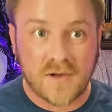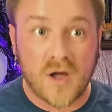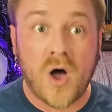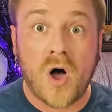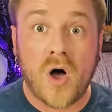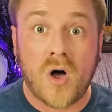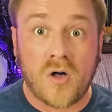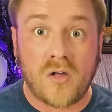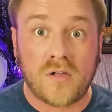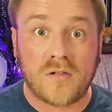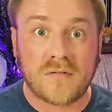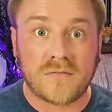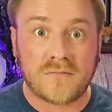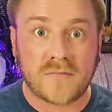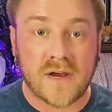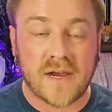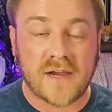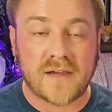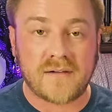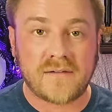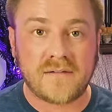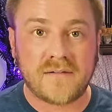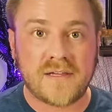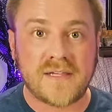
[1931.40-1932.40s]
all,
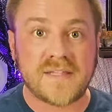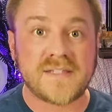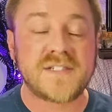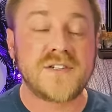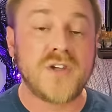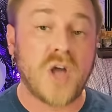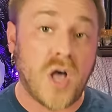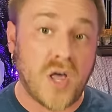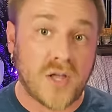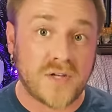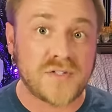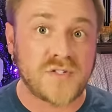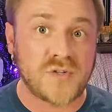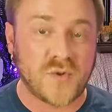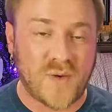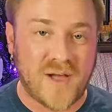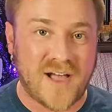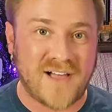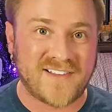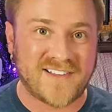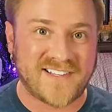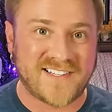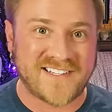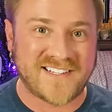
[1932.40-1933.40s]
right? Is
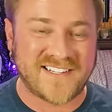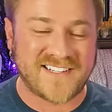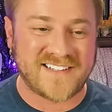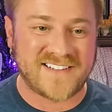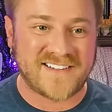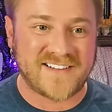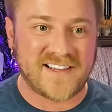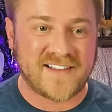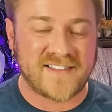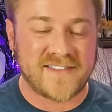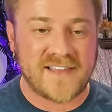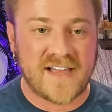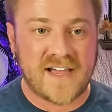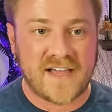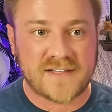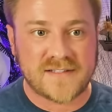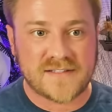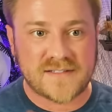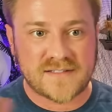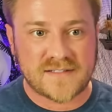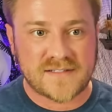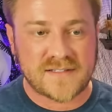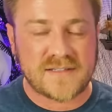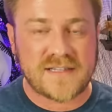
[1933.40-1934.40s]
non-duality. And
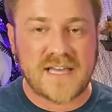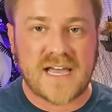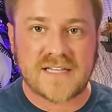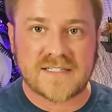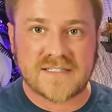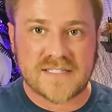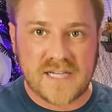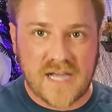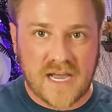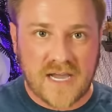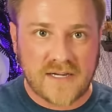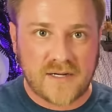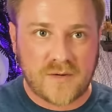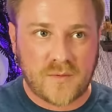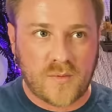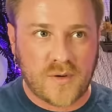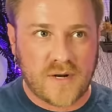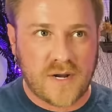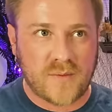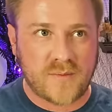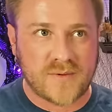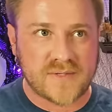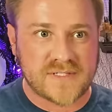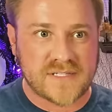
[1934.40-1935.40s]
that's kind of
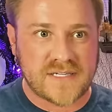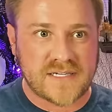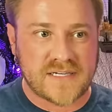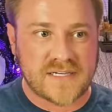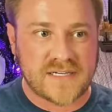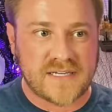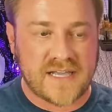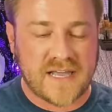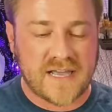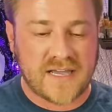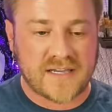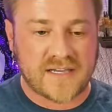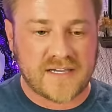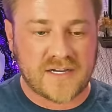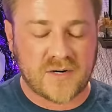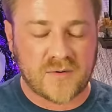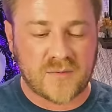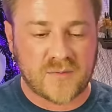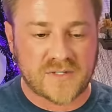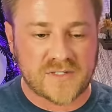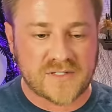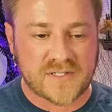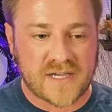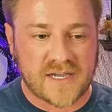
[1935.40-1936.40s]
what I was getting at
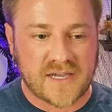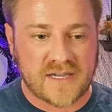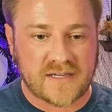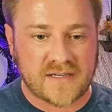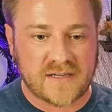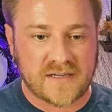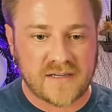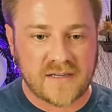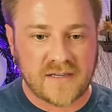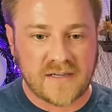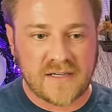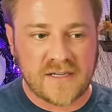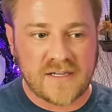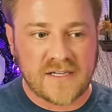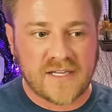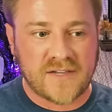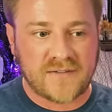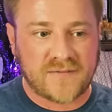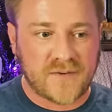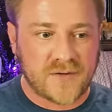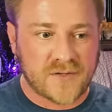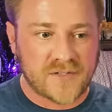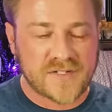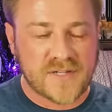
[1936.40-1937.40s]
here, was like,
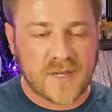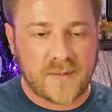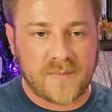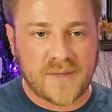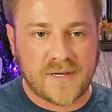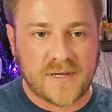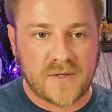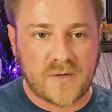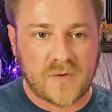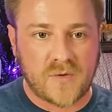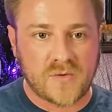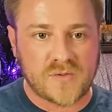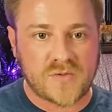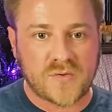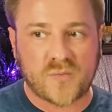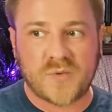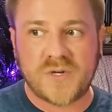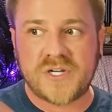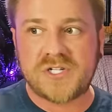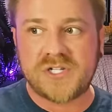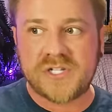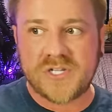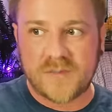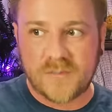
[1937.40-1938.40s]
if you're somebody who's
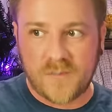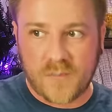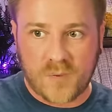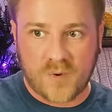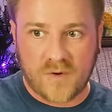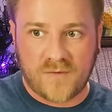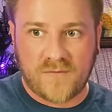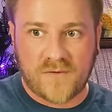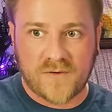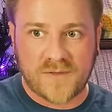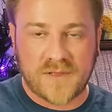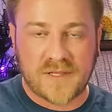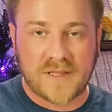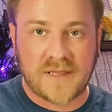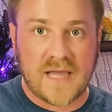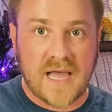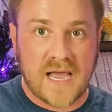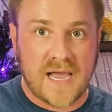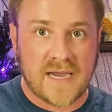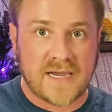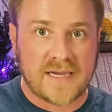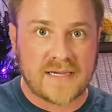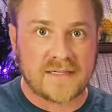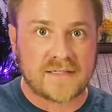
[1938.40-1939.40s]
reaching more for the
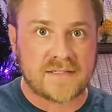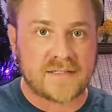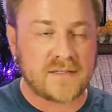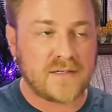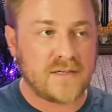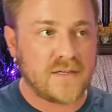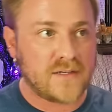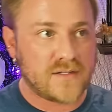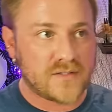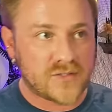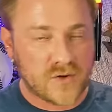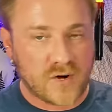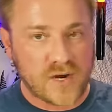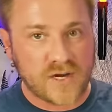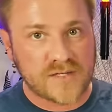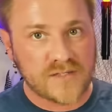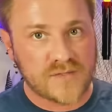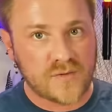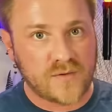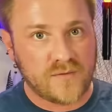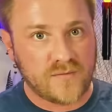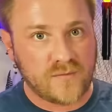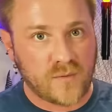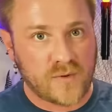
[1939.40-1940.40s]
light,
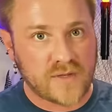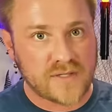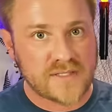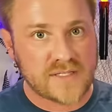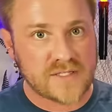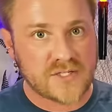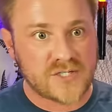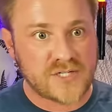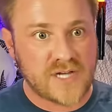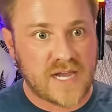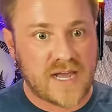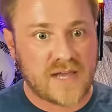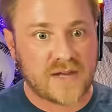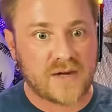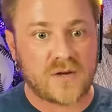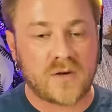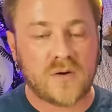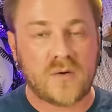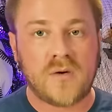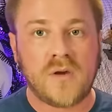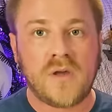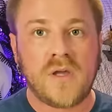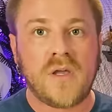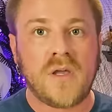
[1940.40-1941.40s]
trying to avoid the
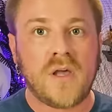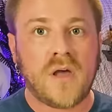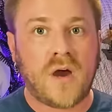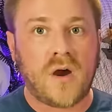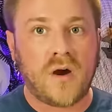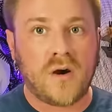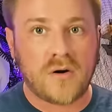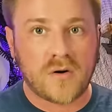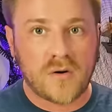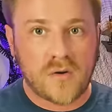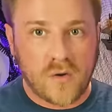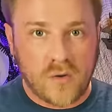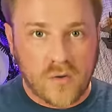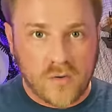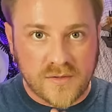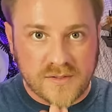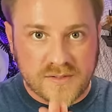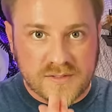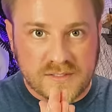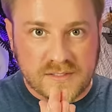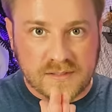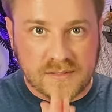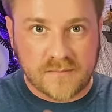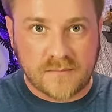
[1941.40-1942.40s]
shadow, our goal
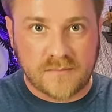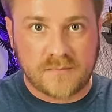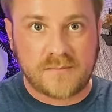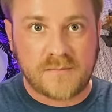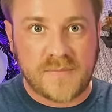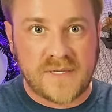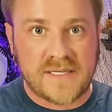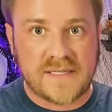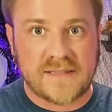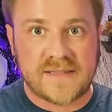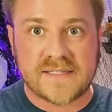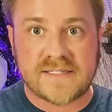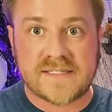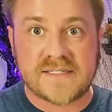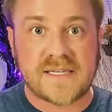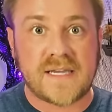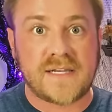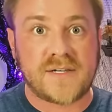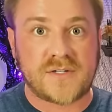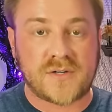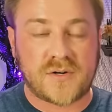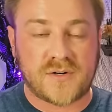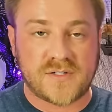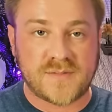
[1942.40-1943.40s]
is to be in the
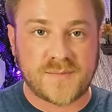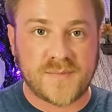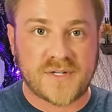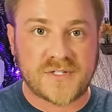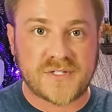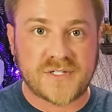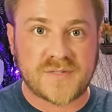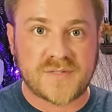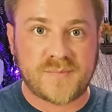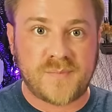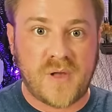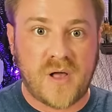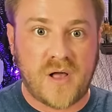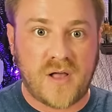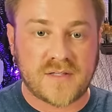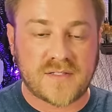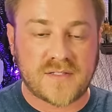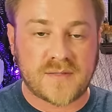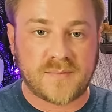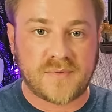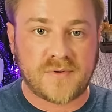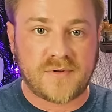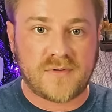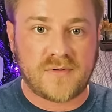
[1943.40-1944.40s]
center as much as
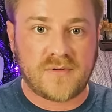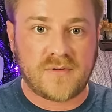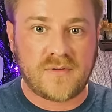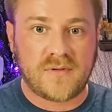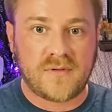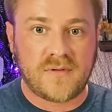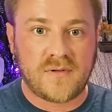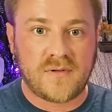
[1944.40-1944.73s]
possible.